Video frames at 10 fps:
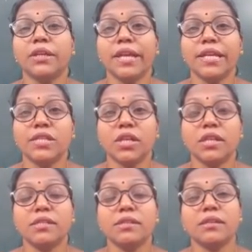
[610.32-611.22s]

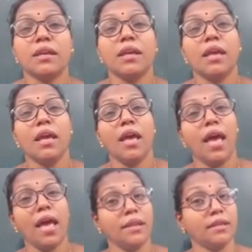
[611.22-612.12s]
creatures,
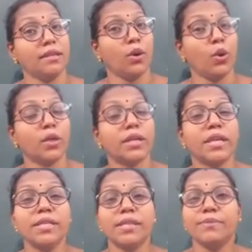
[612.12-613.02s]
and the
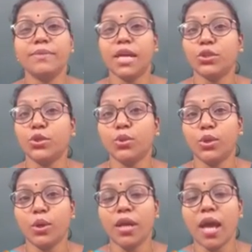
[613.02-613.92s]
organism that do
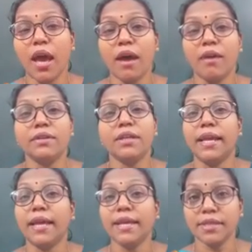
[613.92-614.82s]
not have
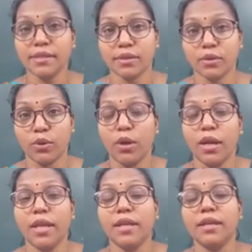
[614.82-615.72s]
legs
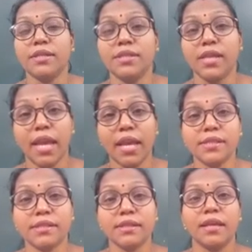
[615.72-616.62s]
called
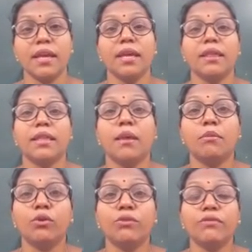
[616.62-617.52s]
snakes, they
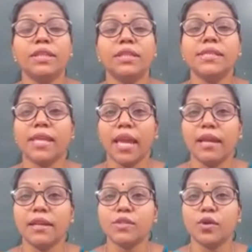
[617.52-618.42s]
move with
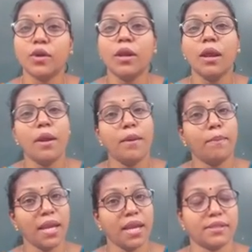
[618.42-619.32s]
scales or
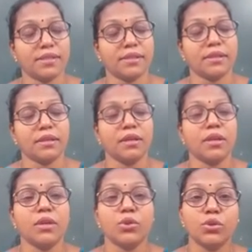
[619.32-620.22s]
plates.
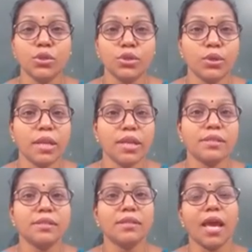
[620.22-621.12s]
So
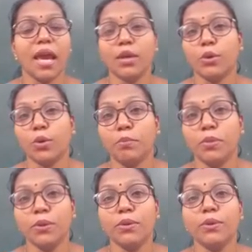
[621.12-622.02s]
students, I hope
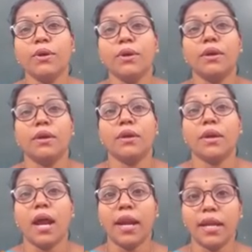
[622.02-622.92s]
you
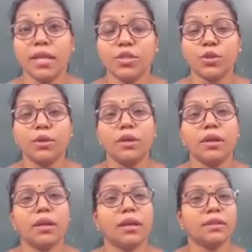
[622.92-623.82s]
understood
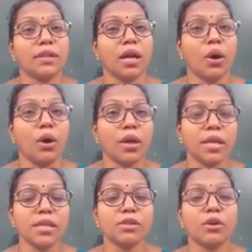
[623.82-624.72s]
the
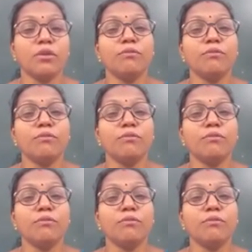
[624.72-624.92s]
organs of